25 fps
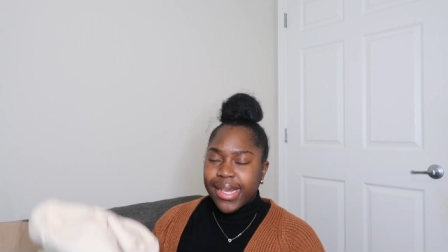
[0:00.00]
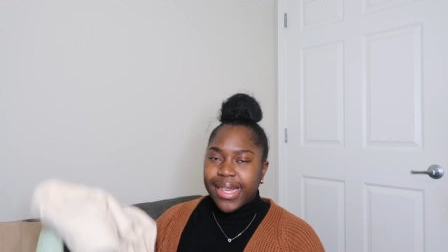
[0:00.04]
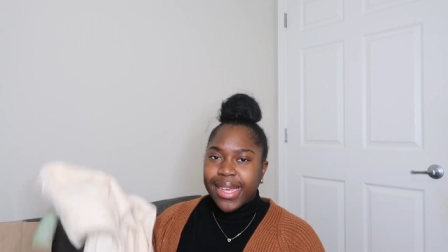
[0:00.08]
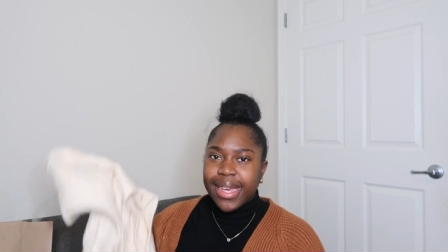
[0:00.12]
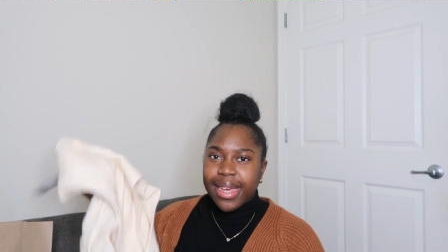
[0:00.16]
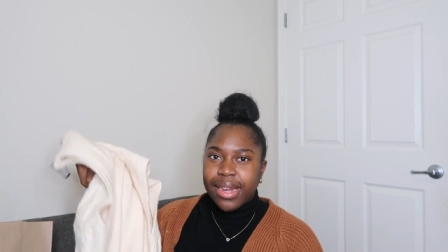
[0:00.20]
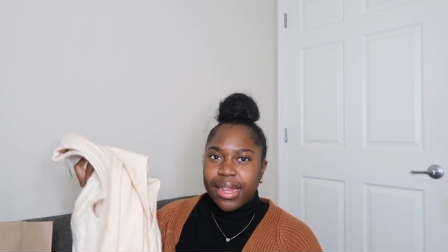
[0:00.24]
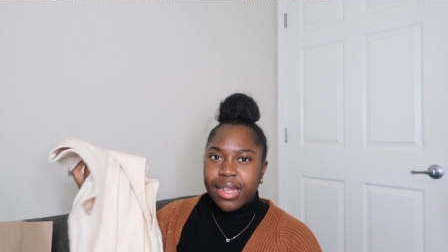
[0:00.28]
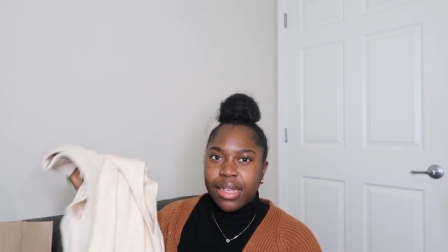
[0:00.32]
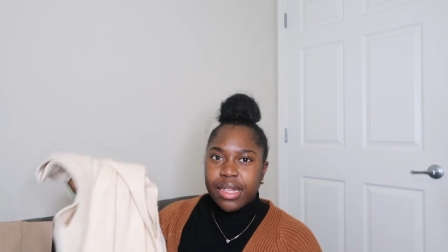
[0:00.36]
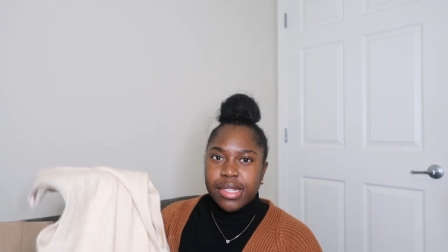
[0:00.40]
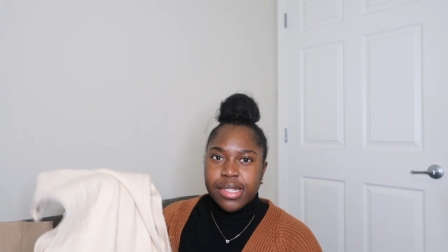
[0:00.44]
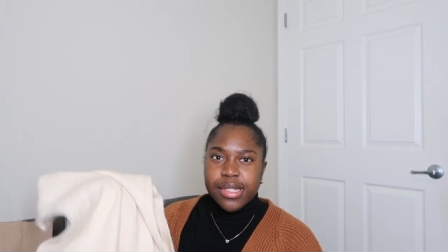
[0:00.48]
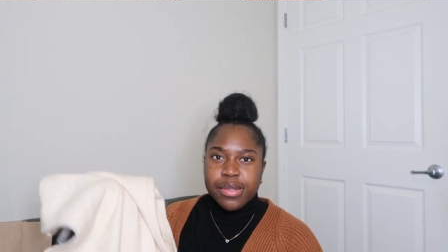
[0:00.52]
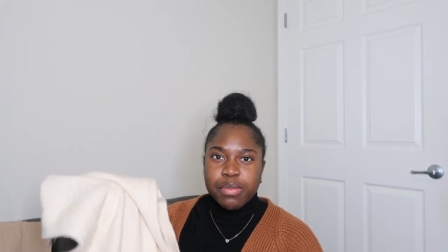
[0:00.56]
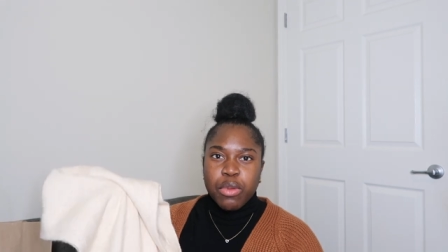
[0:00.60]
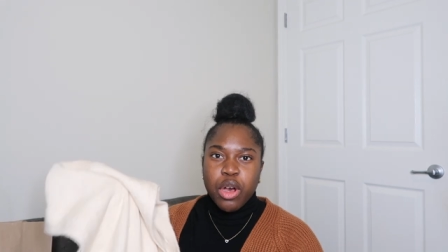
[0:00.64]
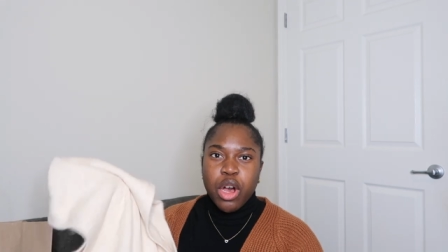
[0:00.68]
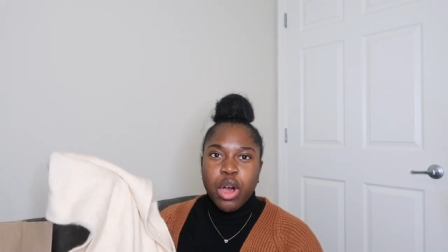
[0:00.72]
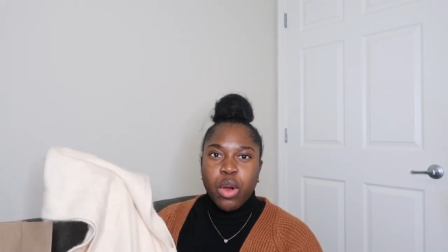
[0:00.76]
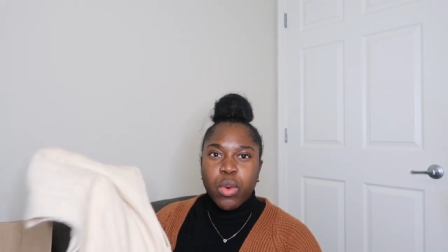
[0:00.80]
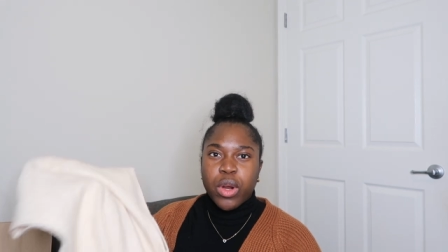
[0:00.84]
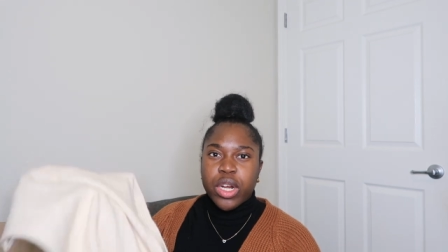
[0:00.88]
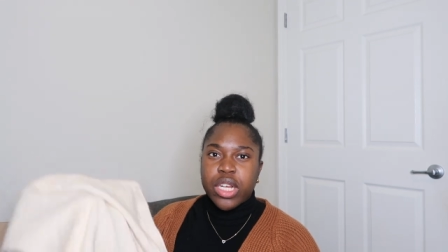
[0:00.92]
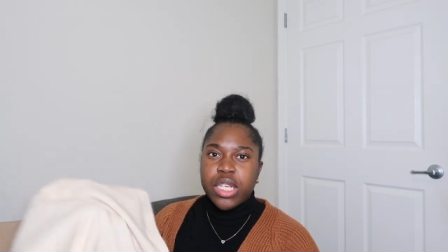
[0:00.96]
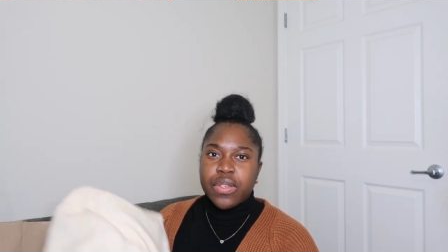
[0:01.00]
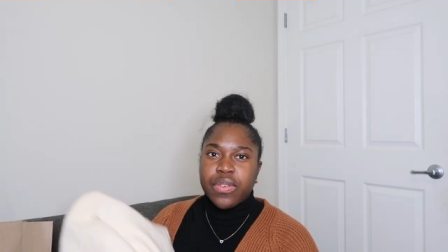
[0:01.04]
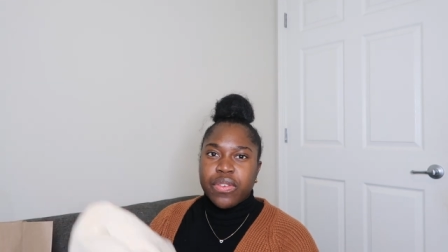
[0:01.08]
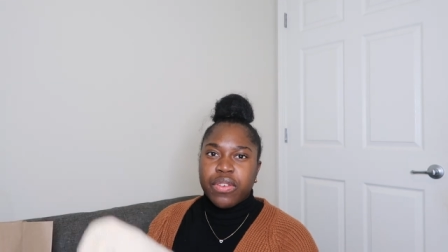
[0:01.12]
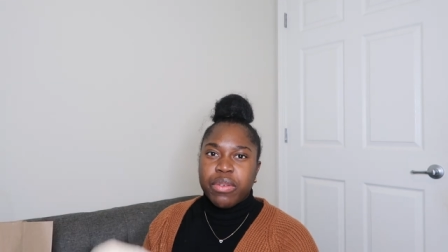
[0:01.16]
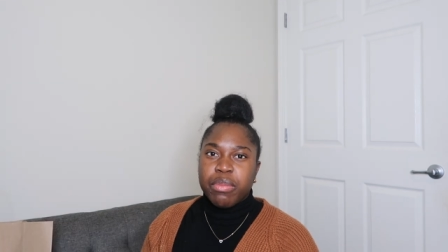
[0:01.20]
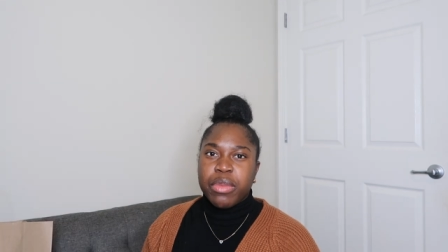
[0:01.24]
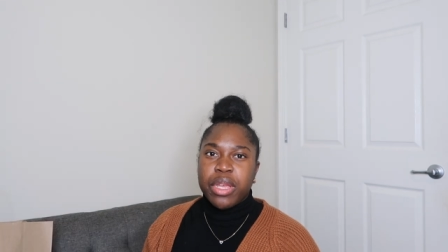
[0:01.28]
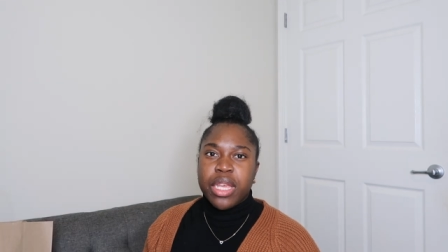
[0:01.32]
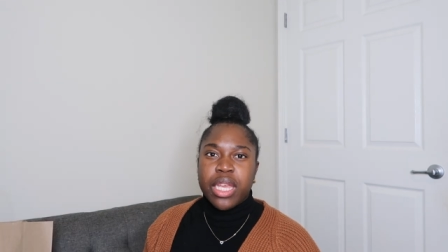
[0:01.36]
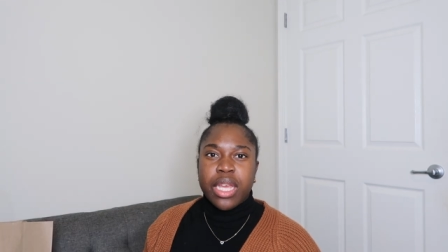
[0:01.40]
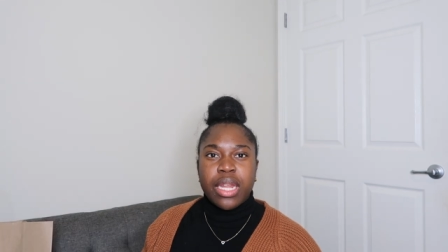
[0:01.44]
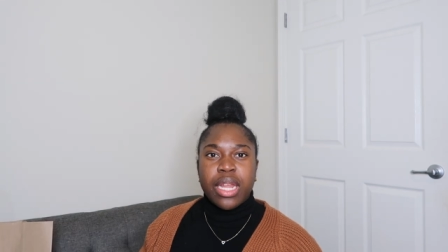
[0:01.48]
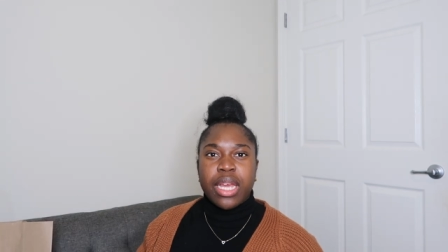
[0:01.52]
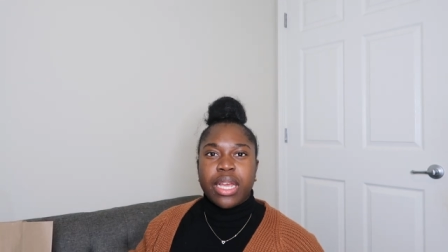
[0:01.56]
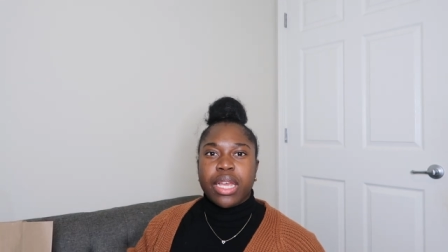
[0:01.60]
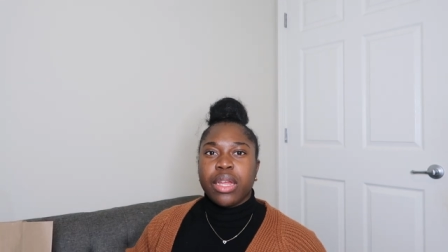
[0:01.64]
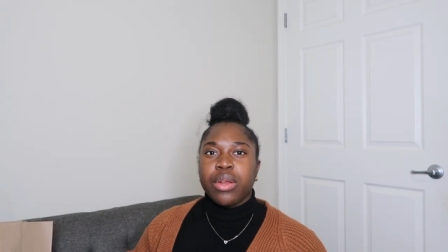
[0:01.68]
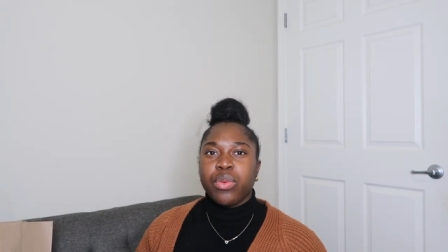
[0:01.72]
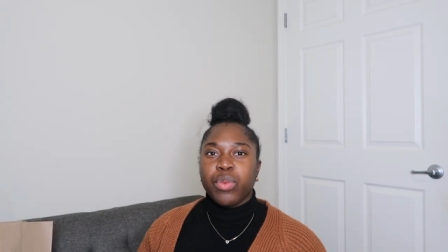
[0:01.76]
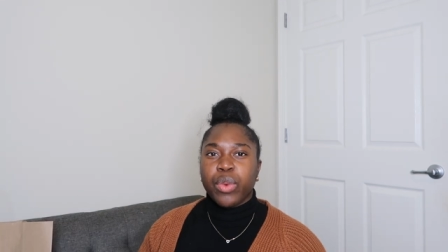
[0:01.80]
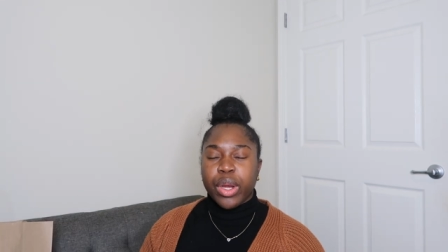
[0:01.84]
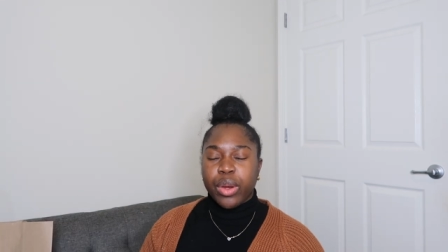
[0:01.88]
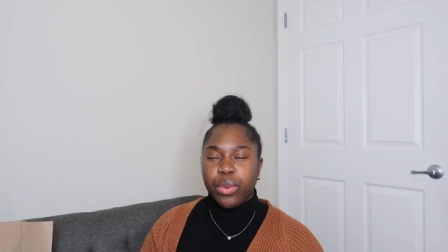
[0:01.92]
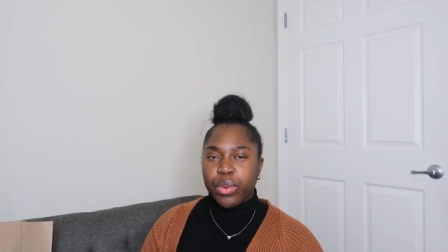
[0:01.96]
getting a small works for me, and I
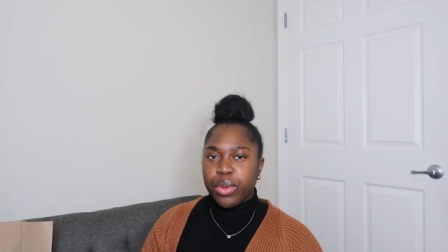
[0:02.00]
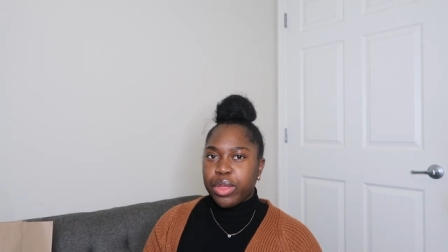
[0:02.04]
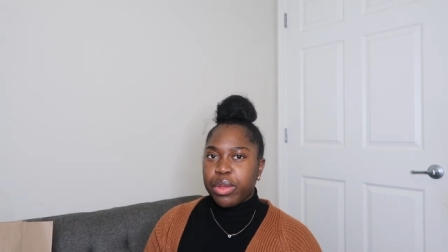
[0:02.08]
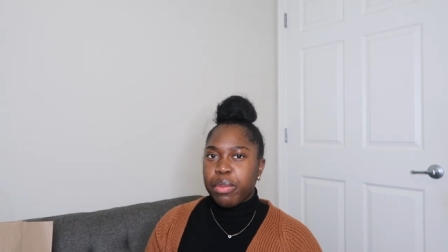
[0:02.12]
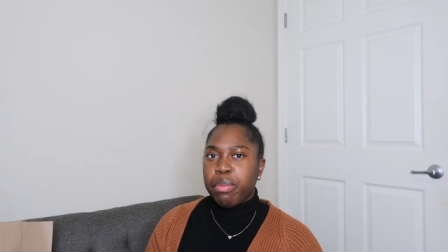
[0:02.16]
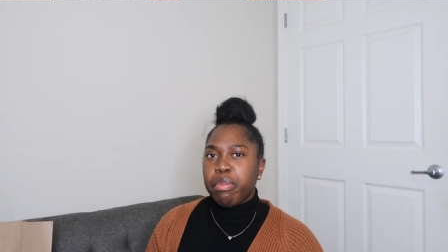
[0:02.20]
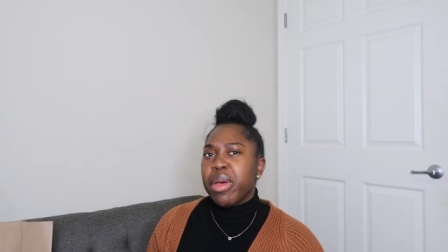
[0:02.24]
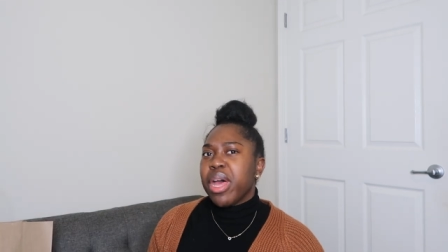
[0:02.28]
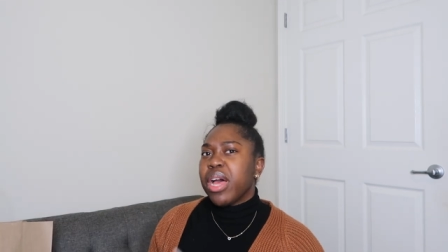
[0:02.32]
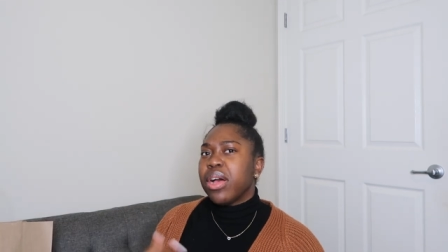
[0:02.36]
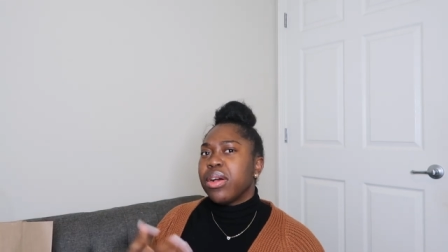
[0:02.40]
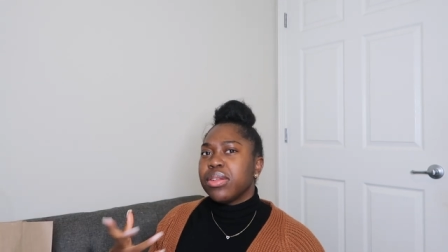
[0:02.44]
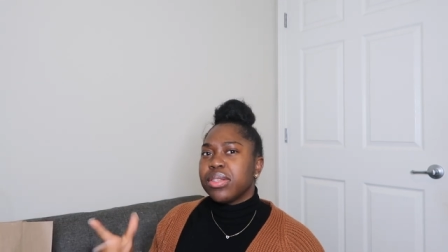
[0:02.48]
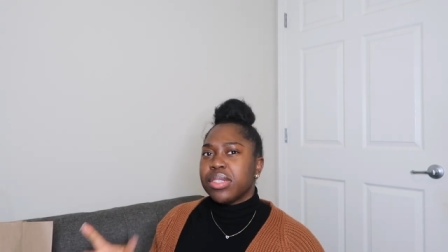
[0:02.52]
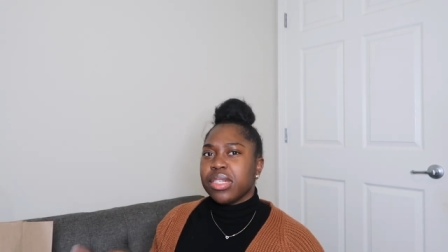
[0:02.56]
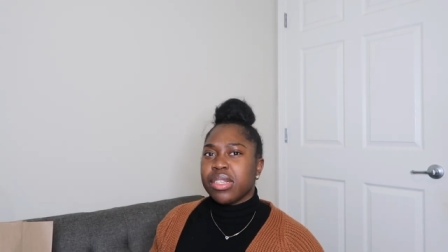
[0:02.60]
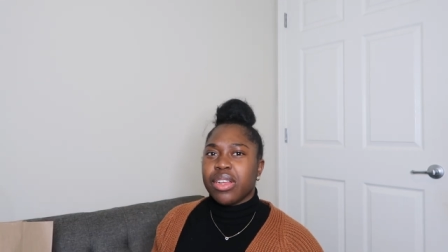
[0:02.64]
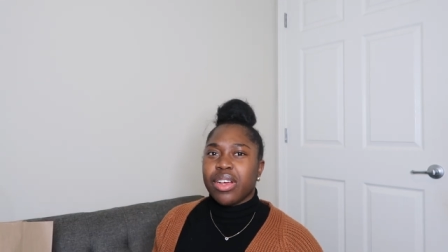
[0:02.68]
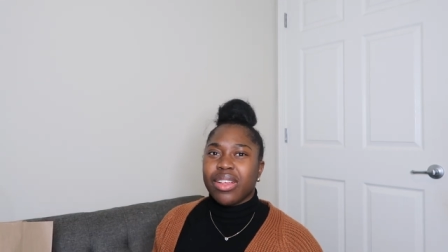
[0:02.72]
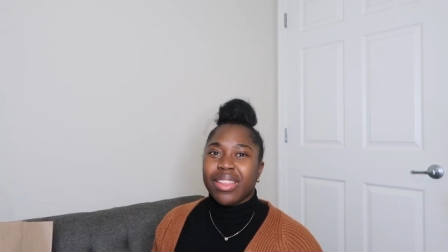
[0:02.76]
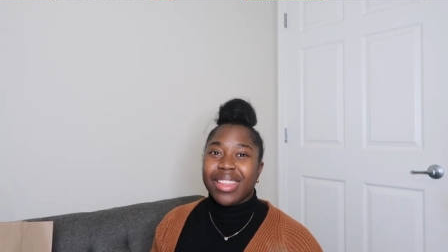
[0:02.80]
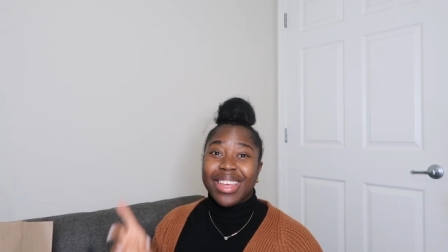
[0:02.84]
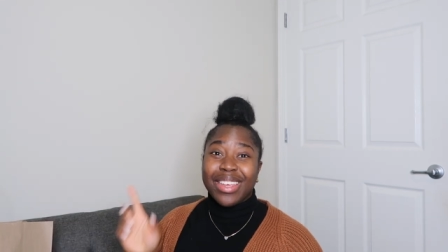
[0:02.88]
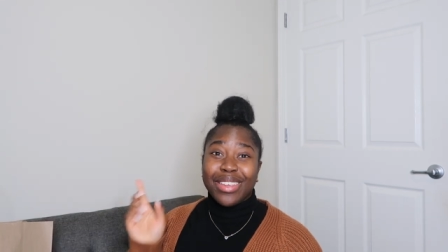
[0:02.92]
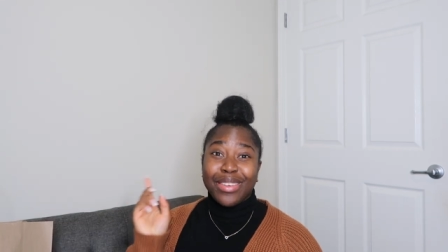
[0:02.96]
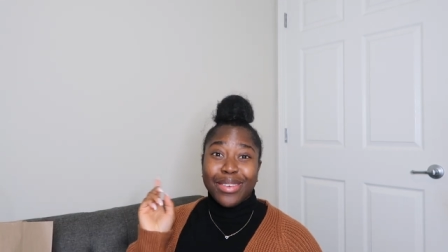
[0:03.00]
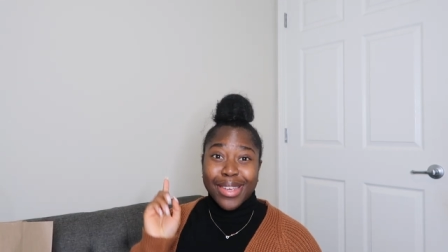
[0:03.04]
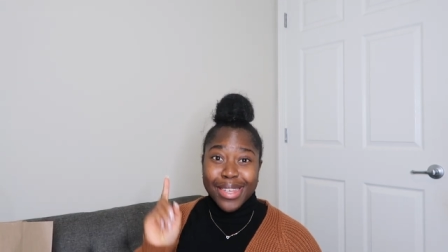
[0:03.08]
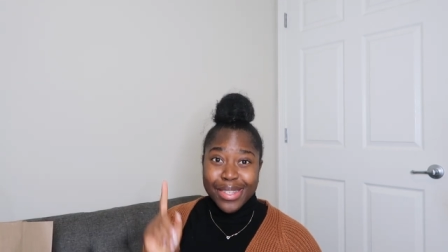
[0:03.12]
can wear it with a belt and all that.